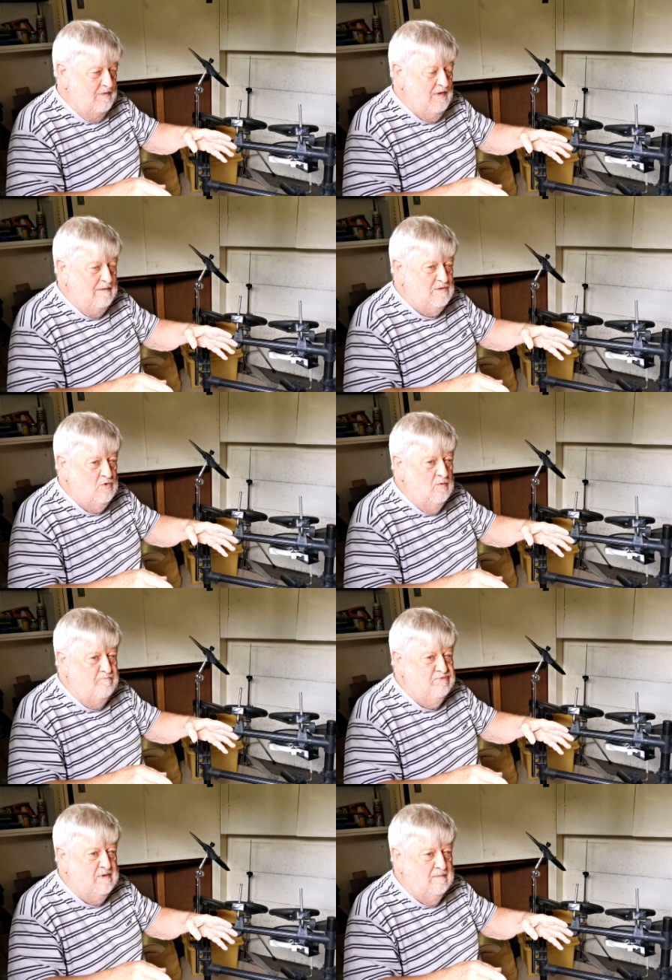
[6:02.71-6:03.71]
I think it was
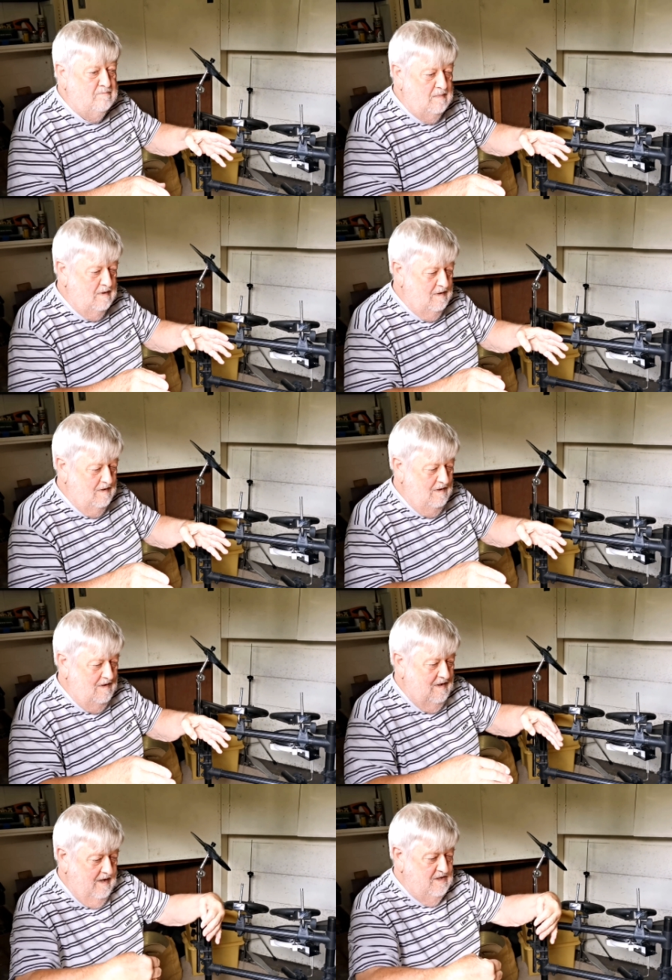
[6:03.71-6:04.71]
called Brum,
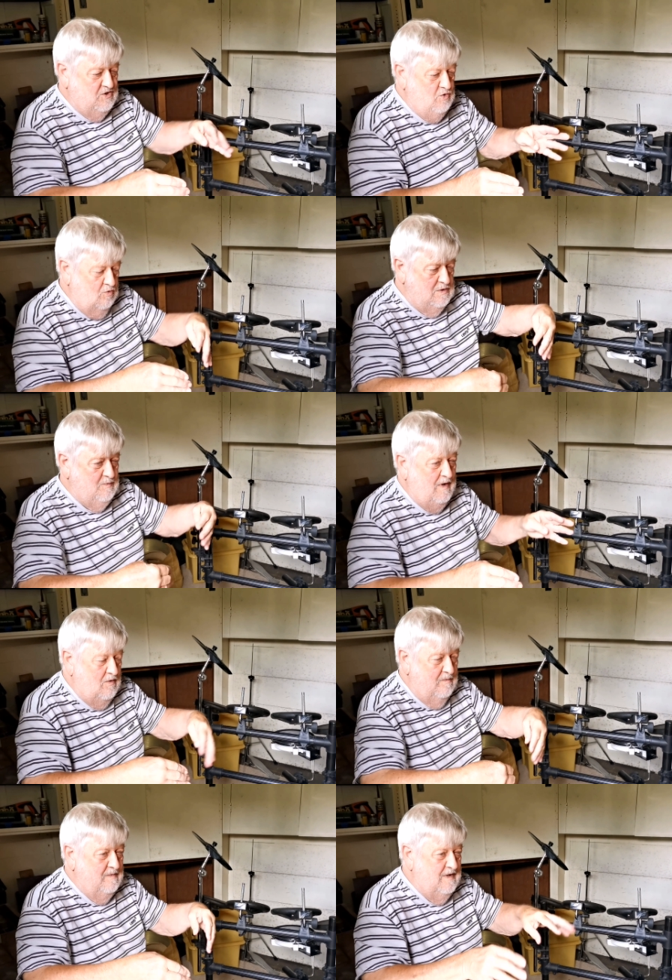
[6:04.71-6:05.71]
and its doors would
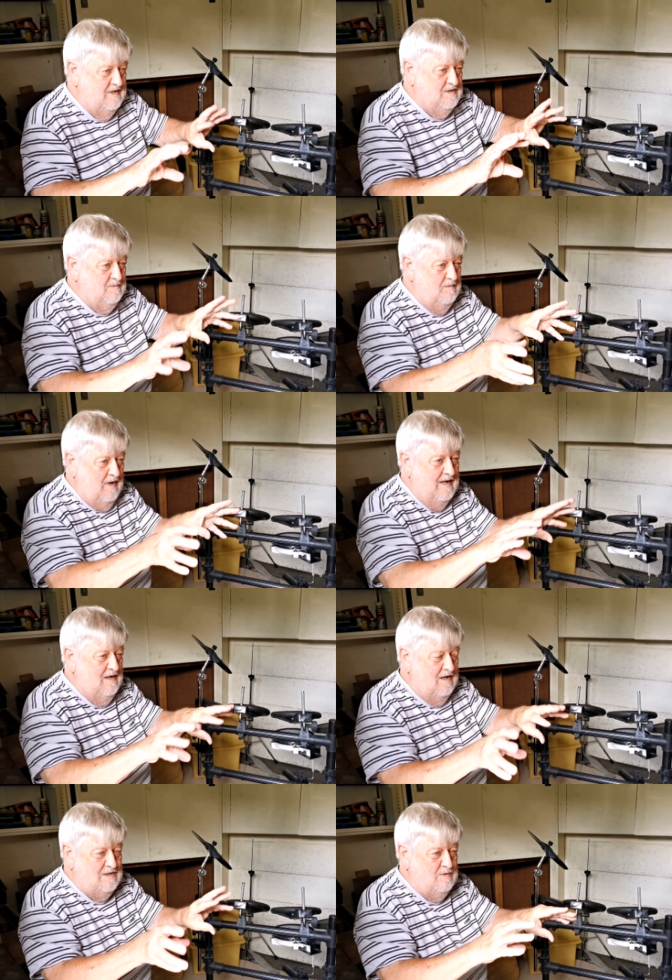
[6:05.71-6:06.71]
open and its
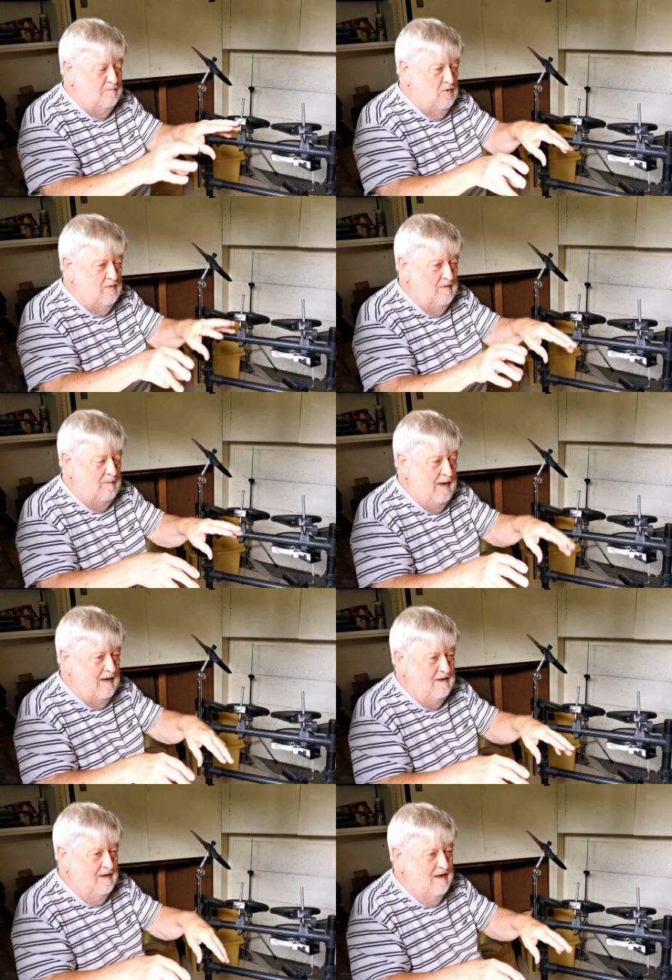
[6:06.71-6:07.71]
headlights would move
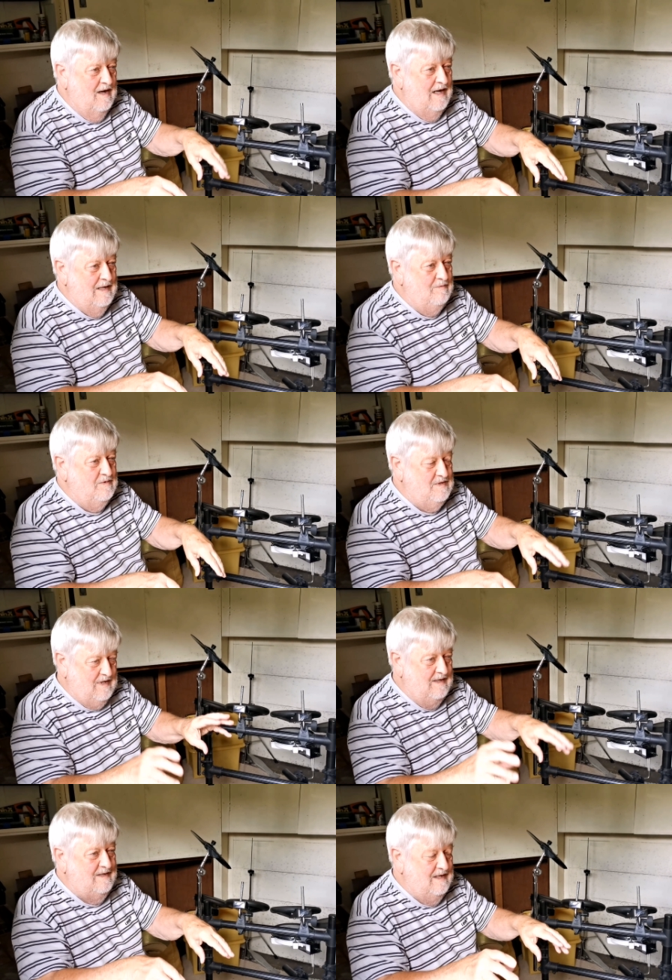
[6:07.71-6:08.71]
about, and it would
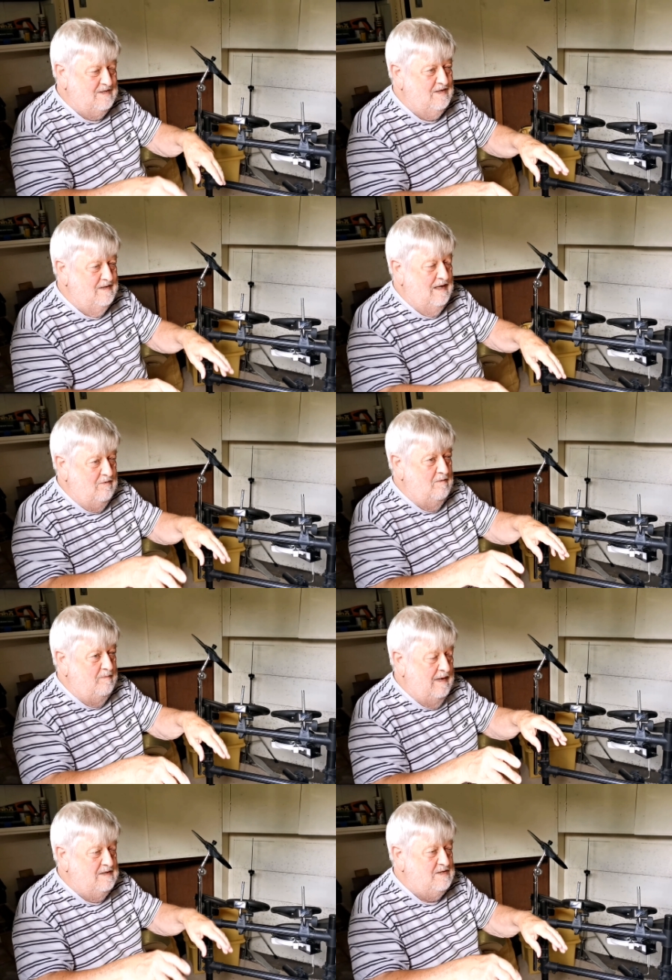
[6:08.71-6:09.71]
say yes and no
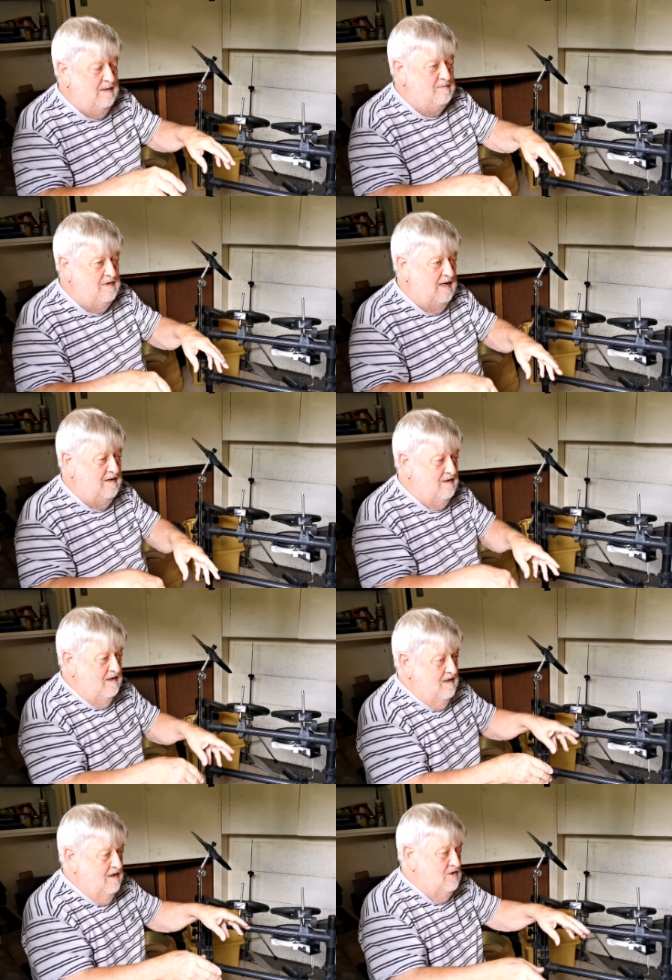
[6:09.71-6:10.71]
and bounce up and down
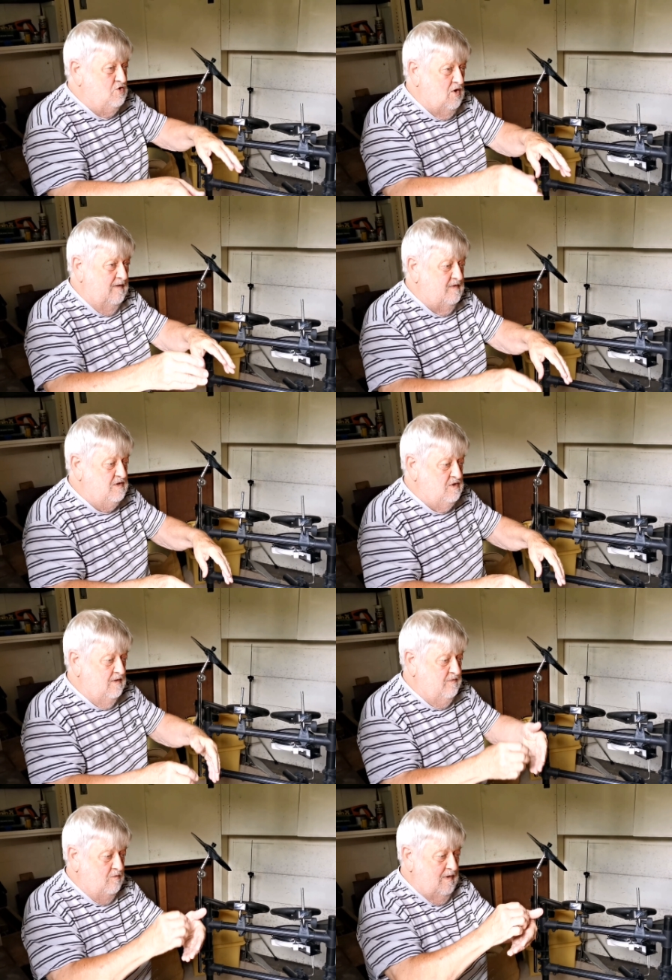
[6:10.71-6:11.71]
and drive
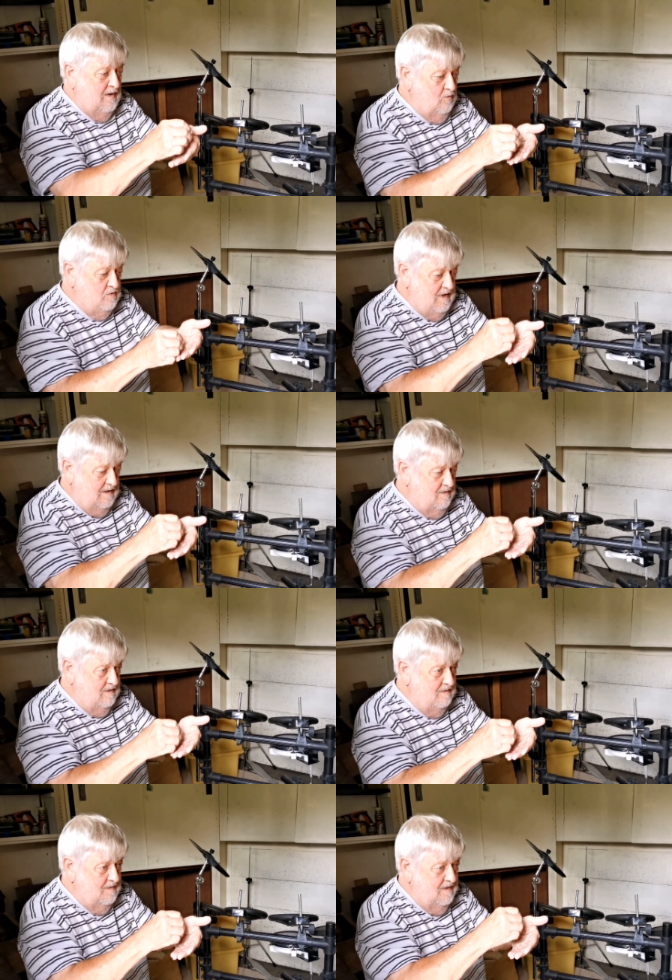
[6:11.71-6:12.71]
itself around, all done
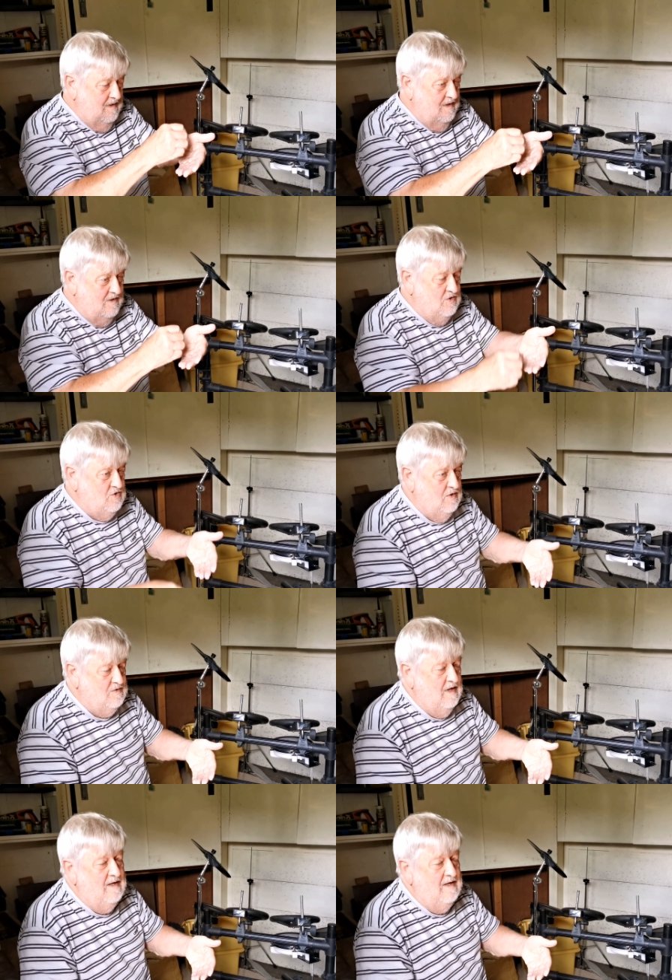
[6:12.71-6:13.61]
on a controls.